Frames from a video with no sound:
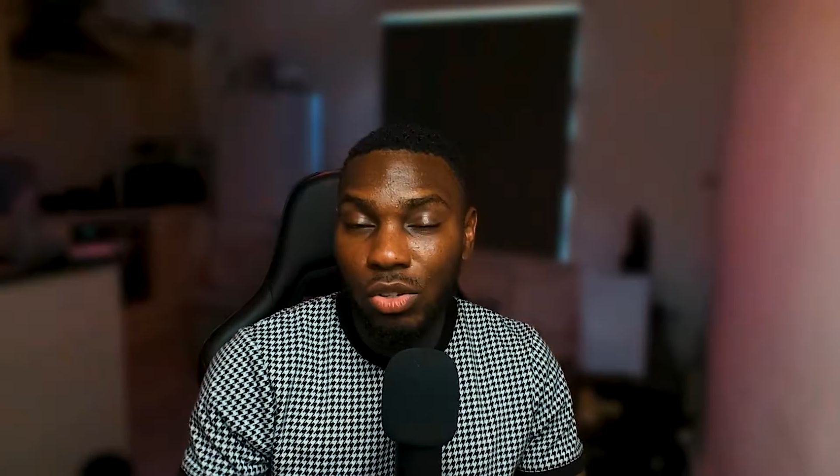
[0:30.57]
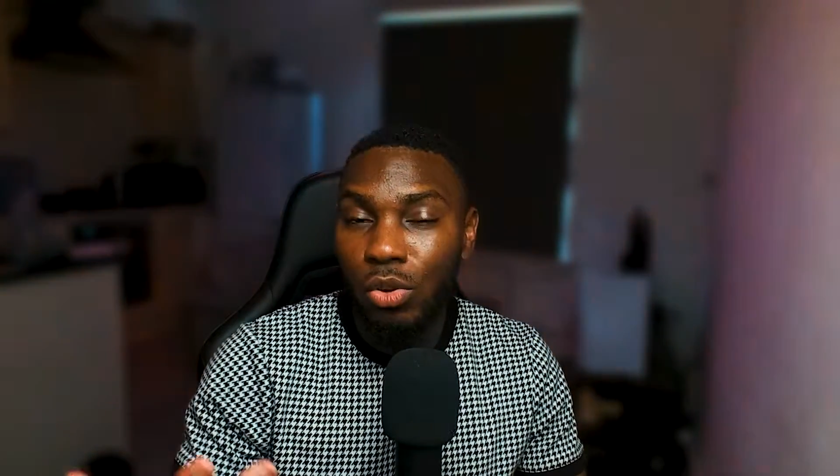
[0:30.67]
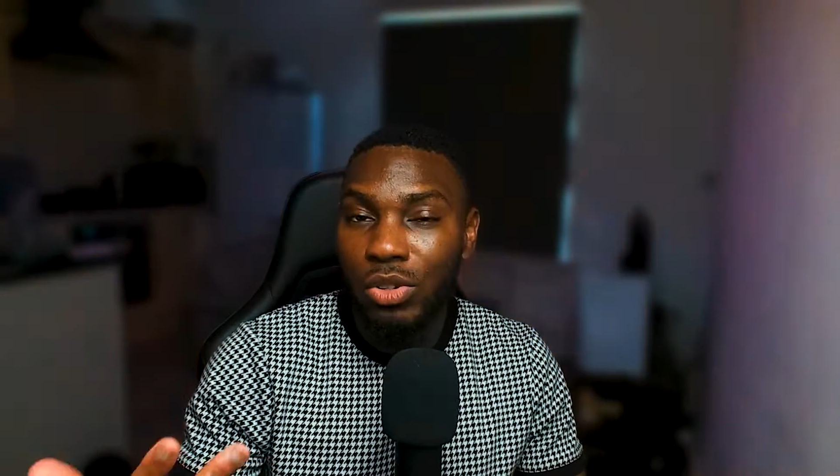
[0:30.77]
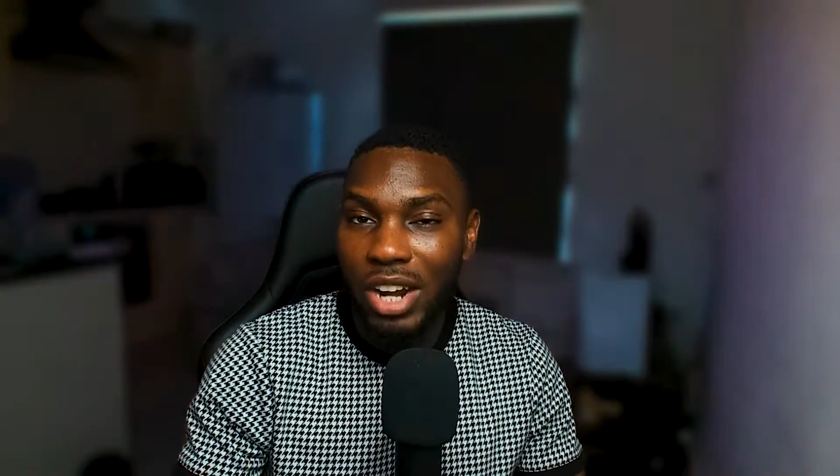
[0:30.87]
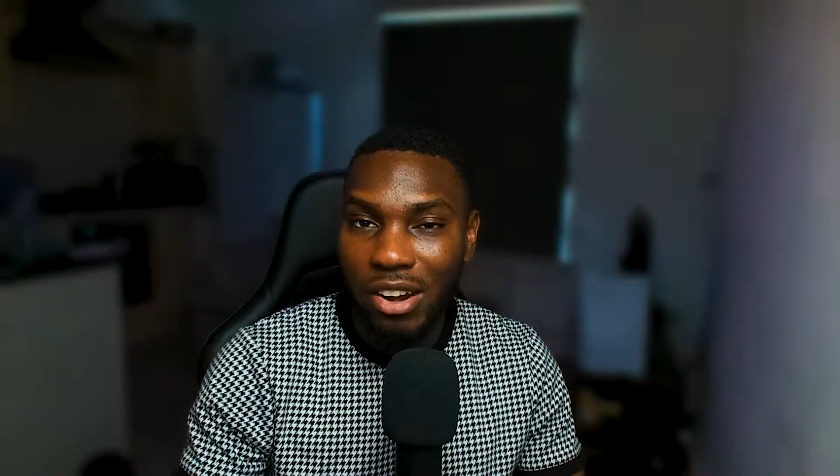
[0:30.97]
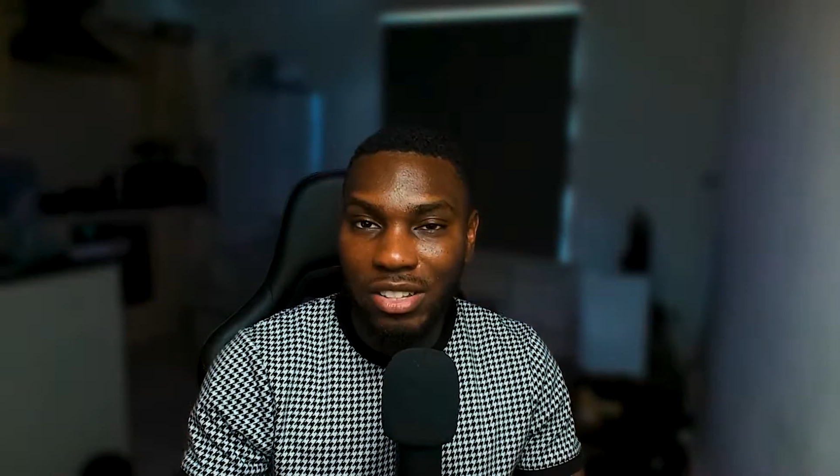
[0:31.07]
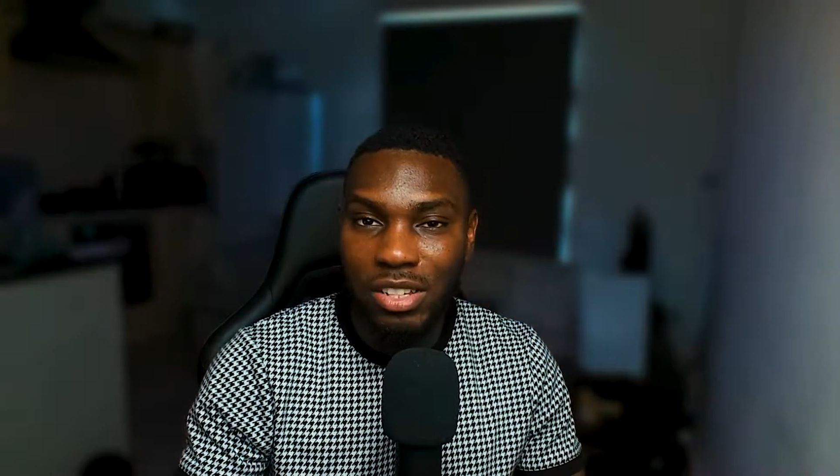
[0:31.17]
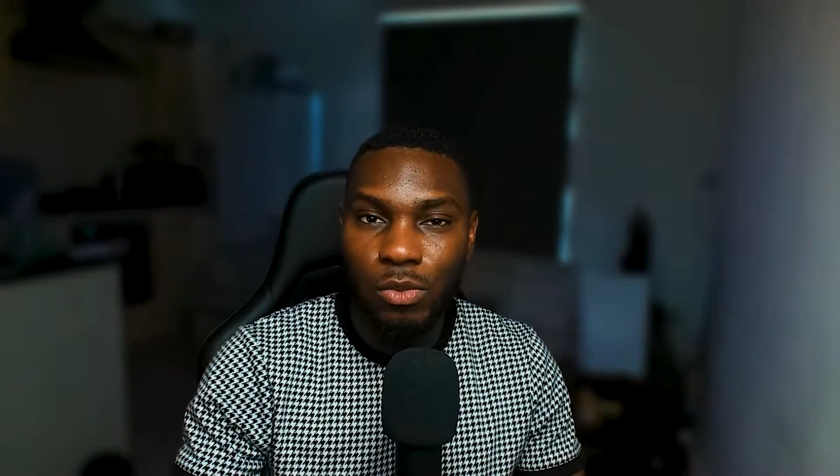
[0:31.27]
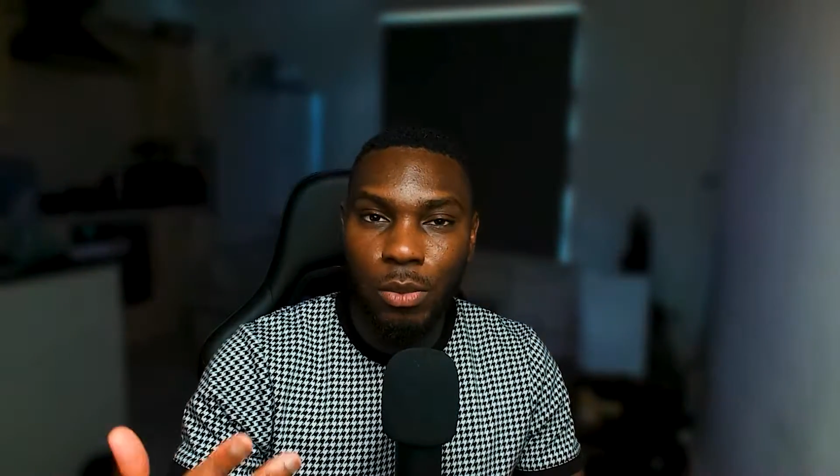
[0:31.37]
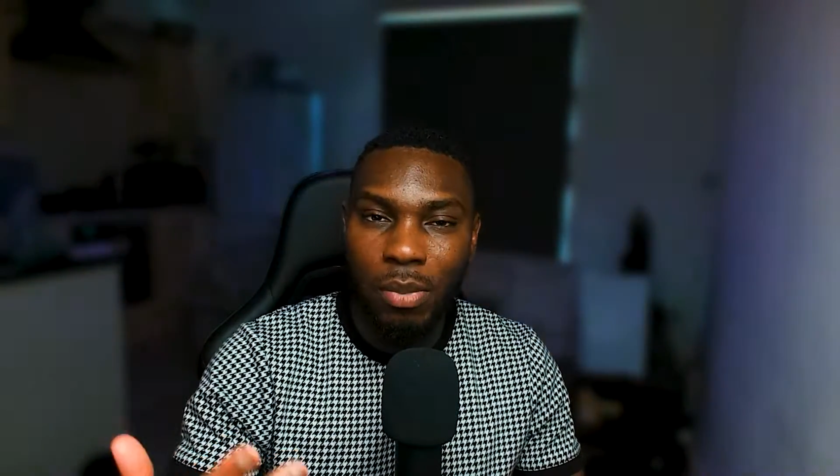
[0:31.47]
whole narrative
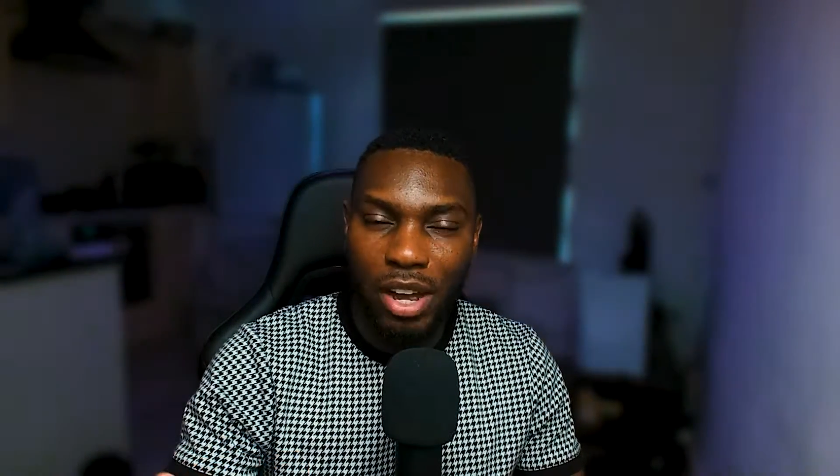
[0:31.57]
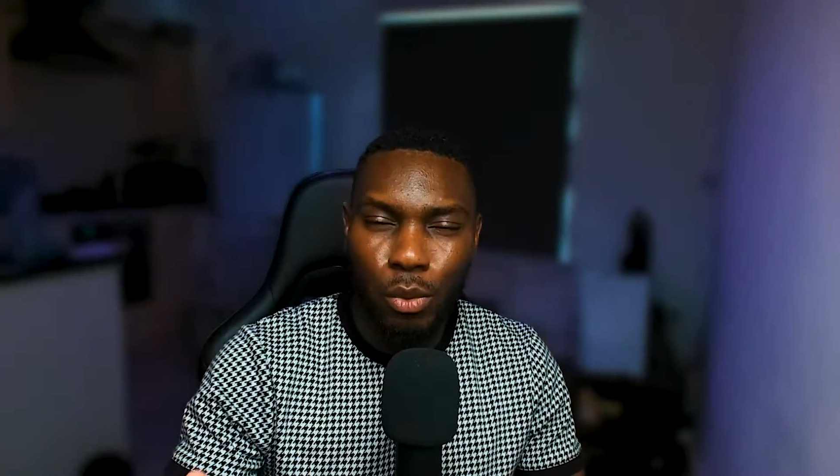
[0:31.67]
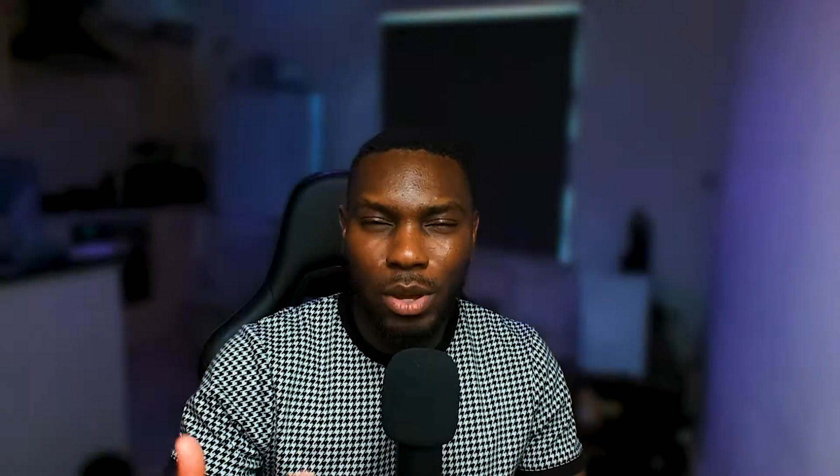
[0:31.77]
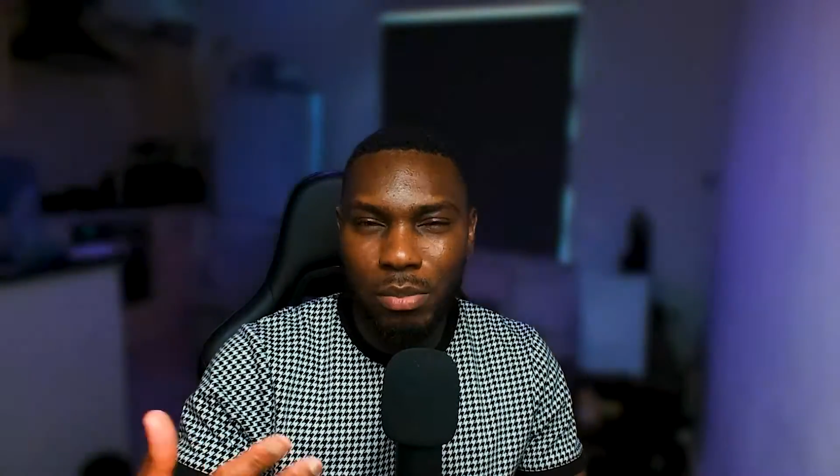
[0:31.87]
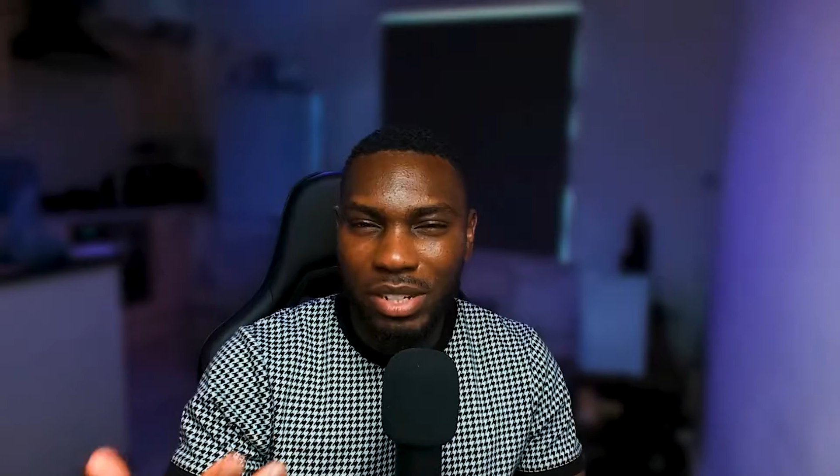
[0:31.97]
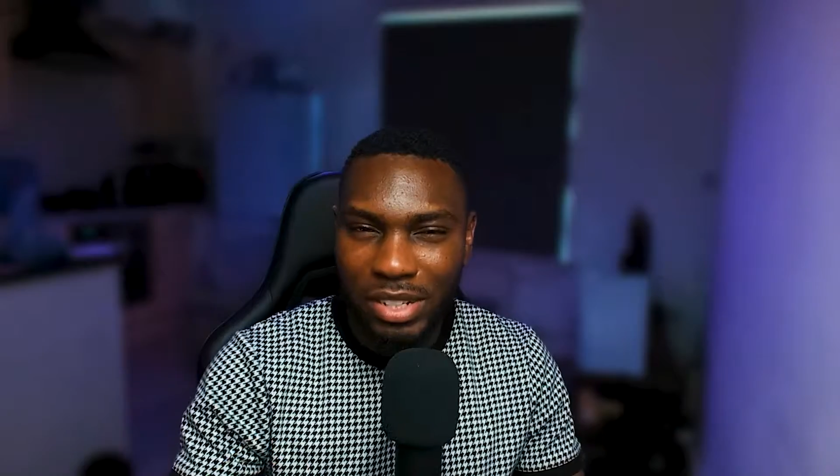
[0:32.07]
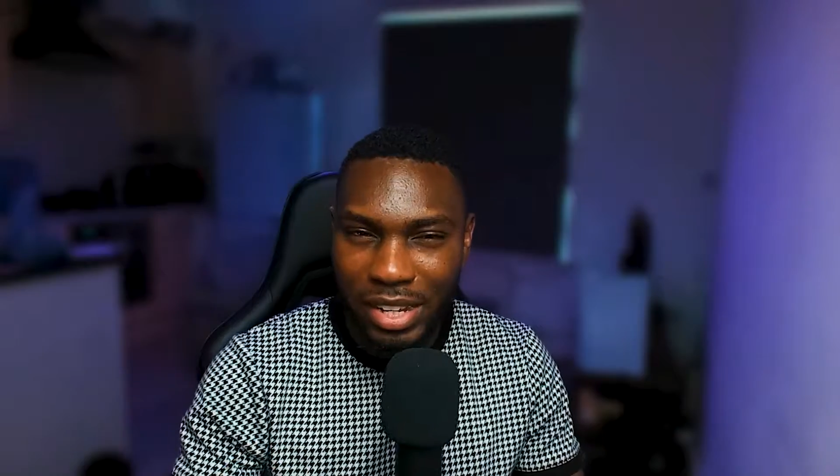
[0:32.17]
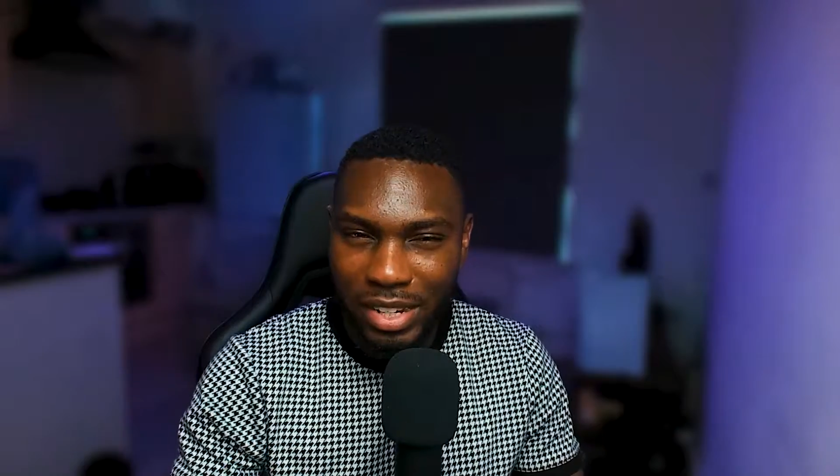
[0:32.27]
with BioWare being dead.